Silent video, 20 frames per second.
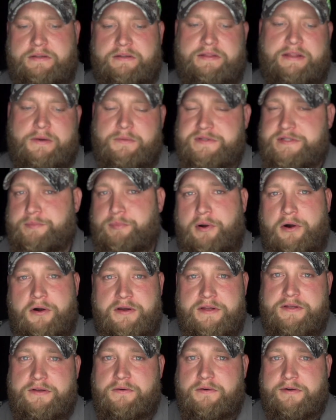there was a
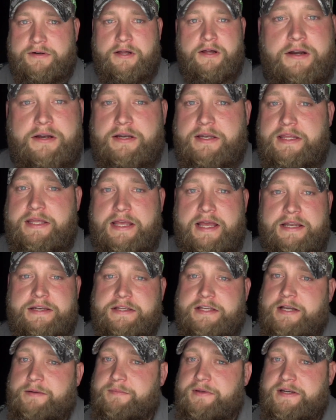party going on and he had
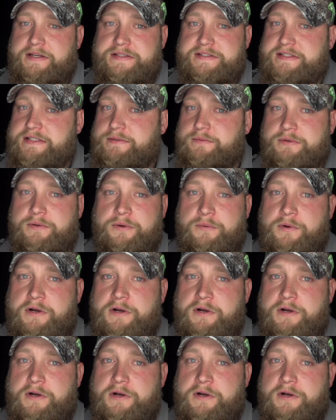to come in and see what it